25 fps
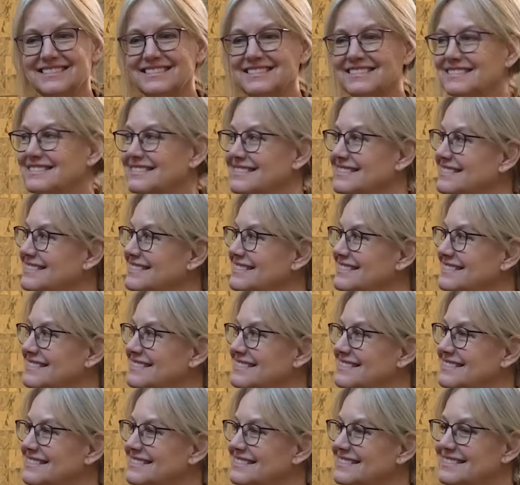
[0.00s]

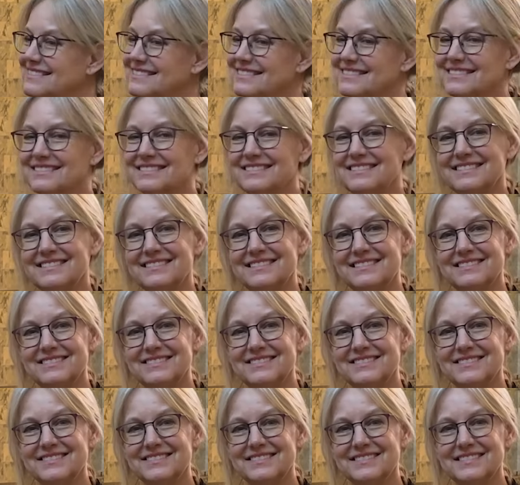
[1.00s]

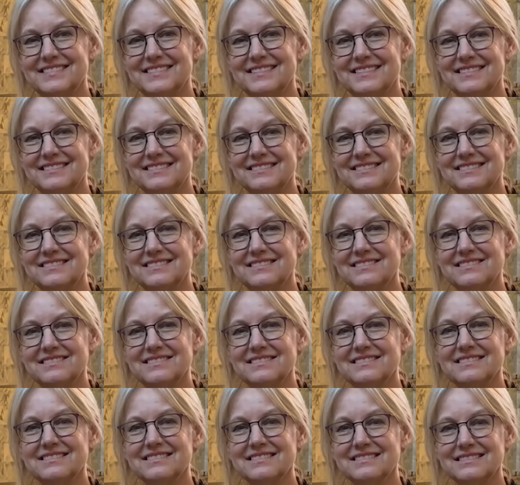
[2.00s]

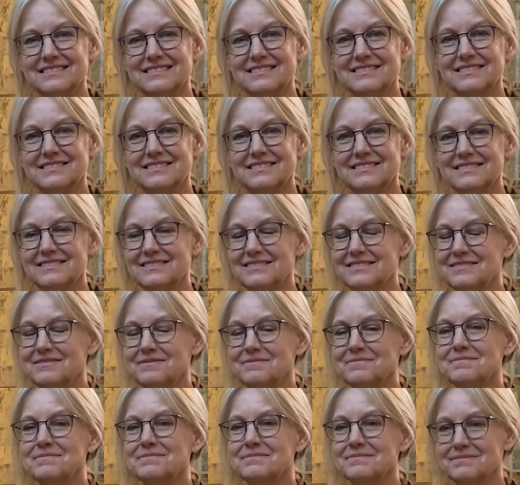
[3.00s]

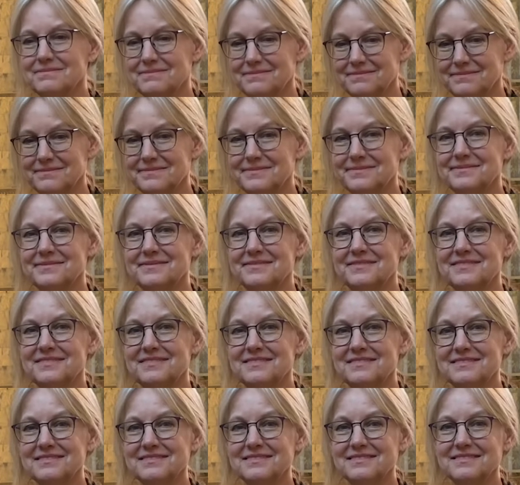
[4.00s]

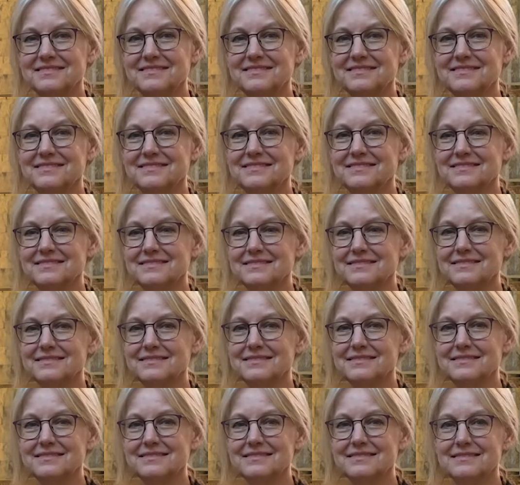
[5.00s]

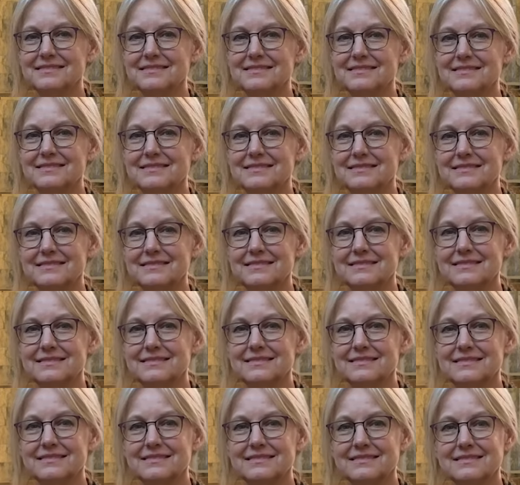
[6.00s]

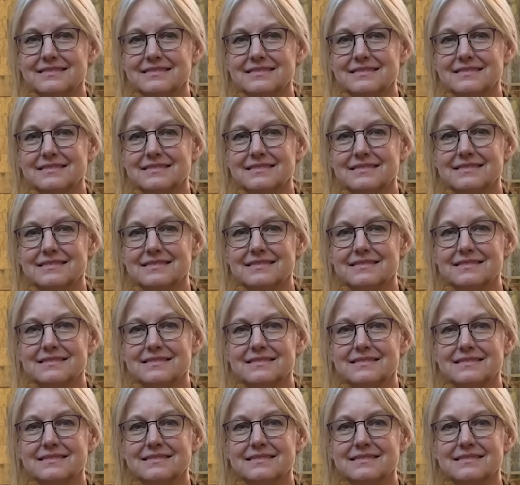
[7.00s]
(silent)